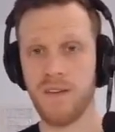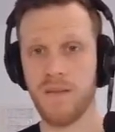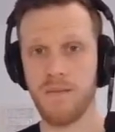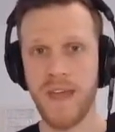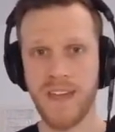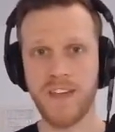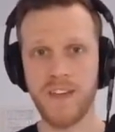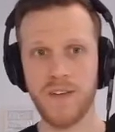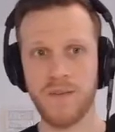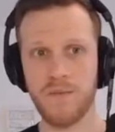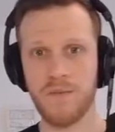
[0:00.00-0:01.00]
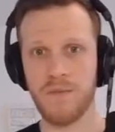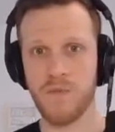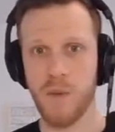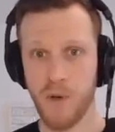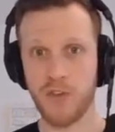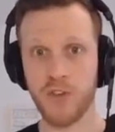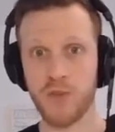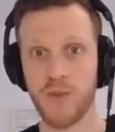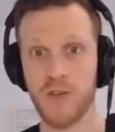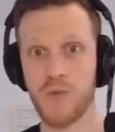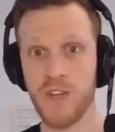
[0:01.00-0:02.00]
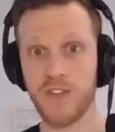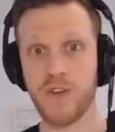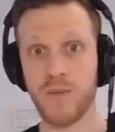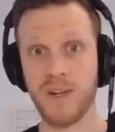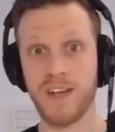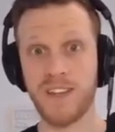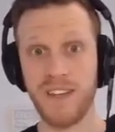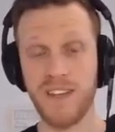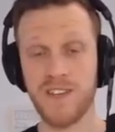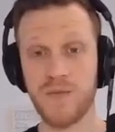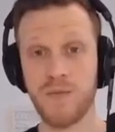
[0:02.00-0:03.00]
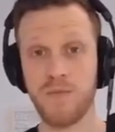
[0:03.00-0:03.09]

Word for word: making a repository reuse compliant is,